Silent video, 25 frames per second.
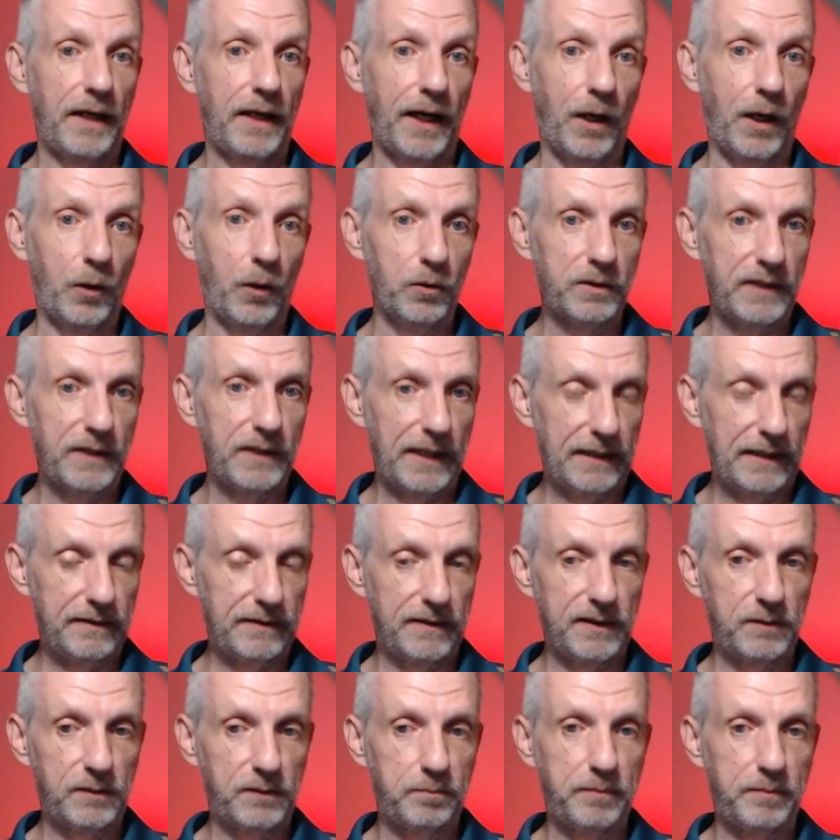out at
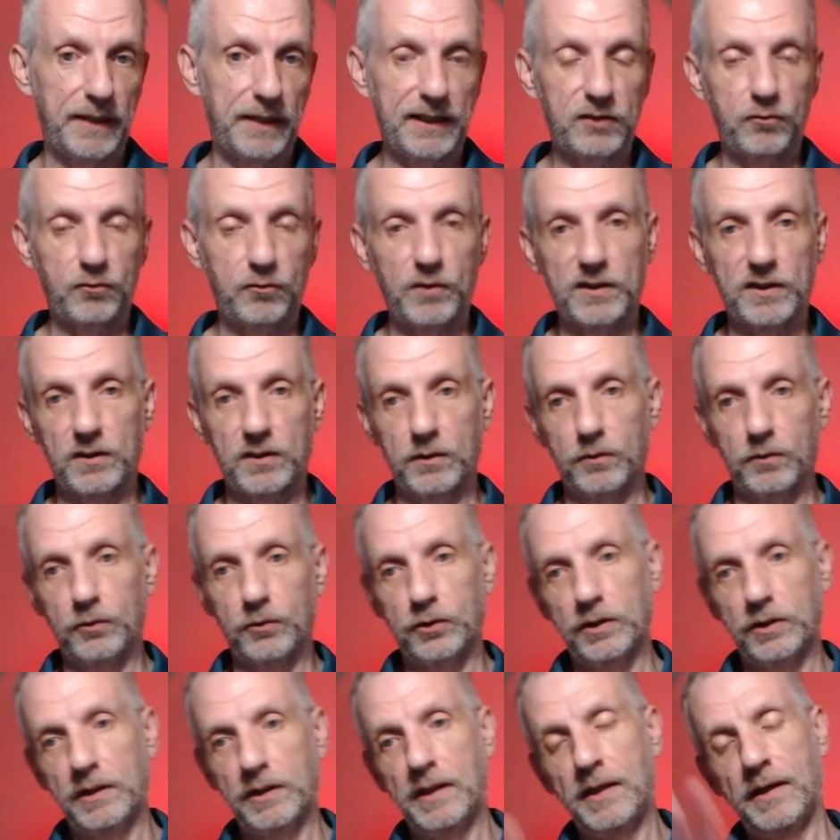this base
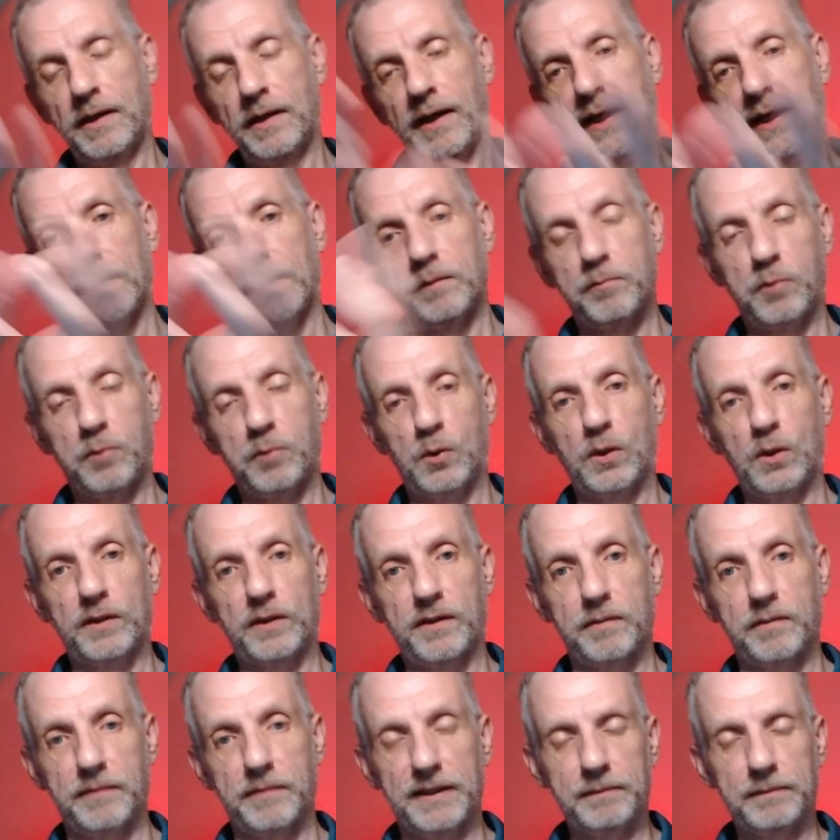resolution and import
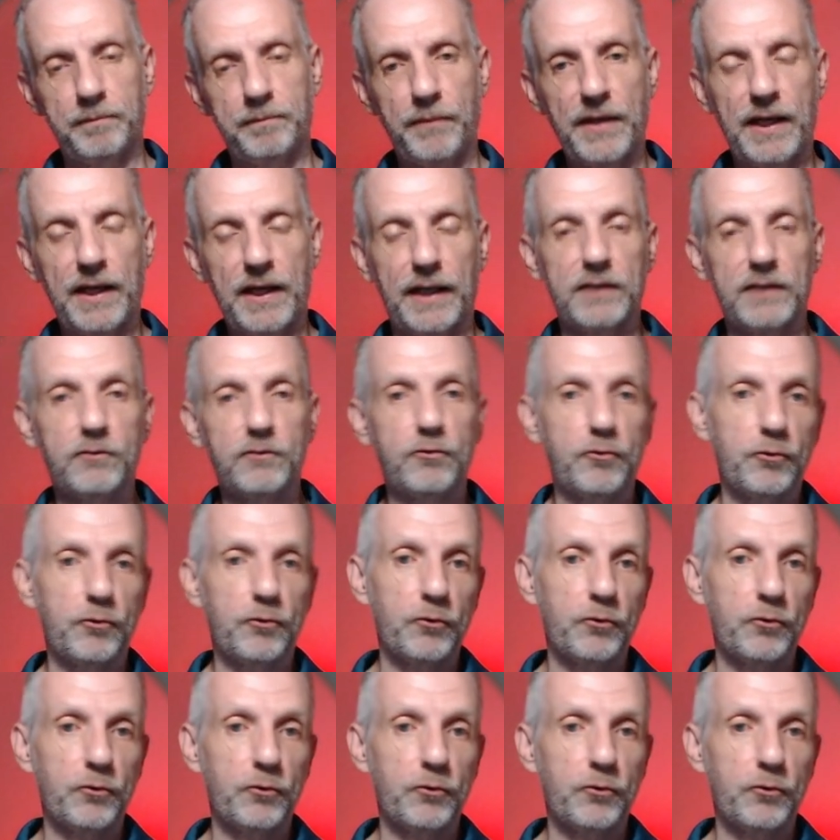them in and